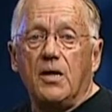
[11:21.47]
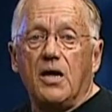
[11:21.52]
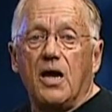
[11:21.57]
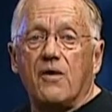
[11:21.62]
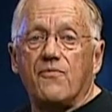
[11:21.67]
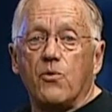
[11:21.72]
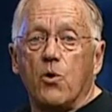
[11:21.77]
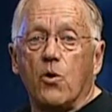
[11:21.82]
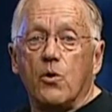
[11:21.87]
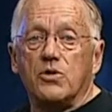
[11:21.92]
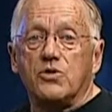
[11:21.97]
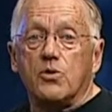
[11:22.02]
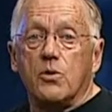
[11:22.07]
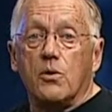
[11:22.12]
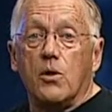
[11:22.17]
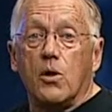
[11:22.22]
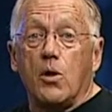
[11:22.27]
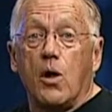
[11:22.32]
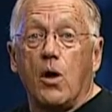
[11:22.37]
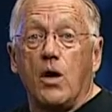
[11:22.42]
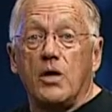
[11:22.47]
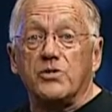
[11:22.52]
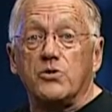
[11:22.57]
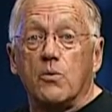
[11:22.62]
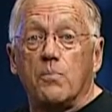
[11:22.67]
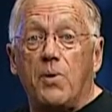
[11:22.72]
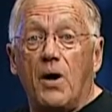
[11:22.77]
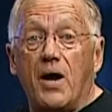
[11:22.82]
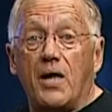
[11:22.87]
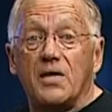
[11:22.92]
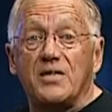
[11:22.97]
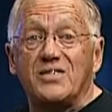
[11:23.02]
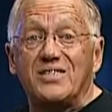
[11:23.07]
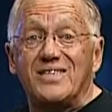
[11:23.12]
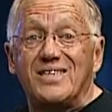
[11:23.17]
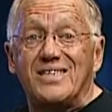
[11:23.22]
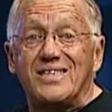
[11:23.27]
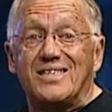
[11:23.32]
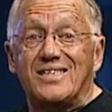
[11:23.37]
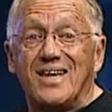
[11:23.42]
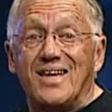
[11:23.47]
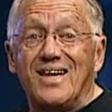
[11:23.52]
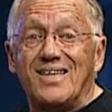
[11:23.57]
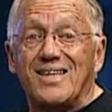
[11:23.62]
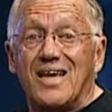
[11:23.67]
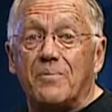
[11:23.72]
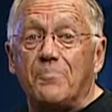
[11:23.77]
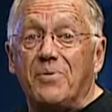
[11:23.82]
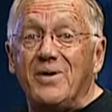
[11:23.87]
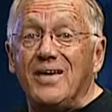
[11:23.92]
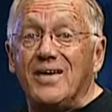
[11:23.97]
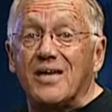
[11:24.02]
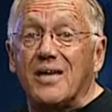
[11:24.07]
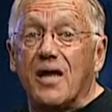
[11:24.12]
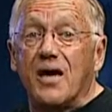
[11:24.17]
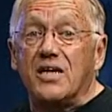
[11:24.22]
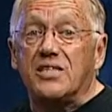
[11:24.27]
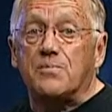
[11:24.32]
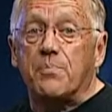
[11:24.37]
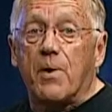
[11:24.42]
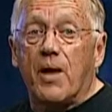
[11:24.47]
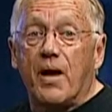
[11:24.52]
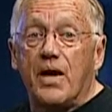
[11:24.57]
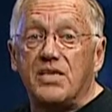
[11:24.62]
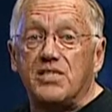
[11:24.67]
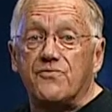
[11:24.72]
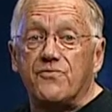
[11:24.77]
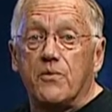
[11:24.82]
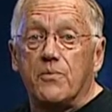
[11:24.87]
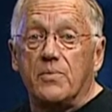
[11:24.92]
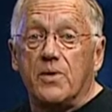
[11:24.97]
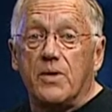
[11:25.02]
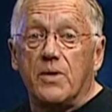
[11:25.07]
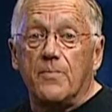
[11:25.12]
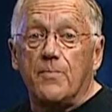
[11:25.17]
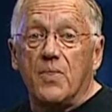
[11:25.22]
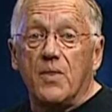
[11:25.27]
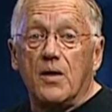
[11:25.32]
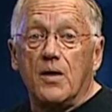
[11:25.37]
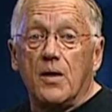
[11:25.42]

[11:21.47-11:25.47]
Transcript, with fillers: have laws or, laws or policies that penalize blasphemy,